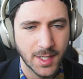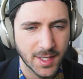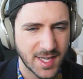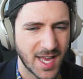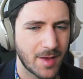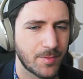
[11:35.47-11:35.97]
a
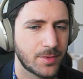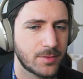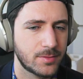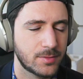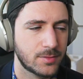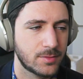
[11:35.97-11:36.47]
cap
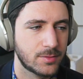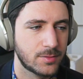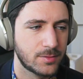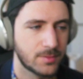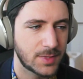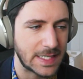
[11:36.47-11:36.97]

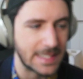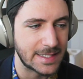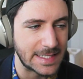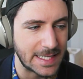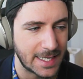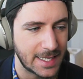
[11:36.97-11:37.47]
is
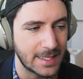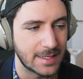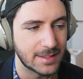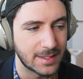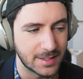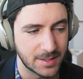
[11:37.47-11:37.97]
the hair
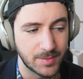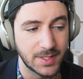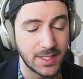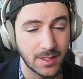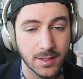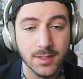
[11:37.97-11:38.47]
that is
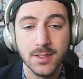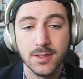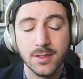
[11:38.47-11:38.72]
beneath it.